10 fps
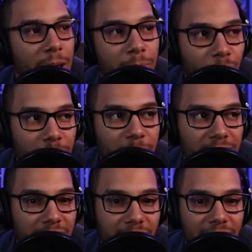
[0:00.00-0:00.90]
My point
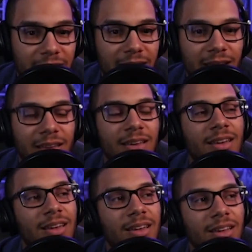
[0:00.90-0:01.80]
being,
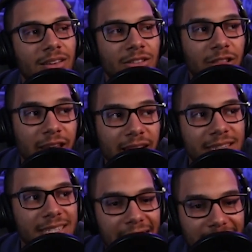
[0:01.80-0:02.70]

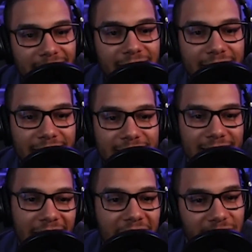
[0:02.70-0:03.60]
Link technically
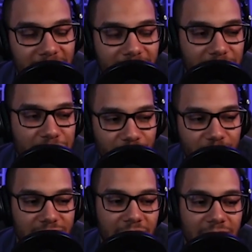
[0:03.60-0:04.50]
doesn't have an English
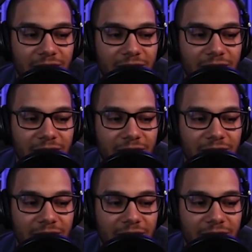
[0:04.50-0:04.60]
voice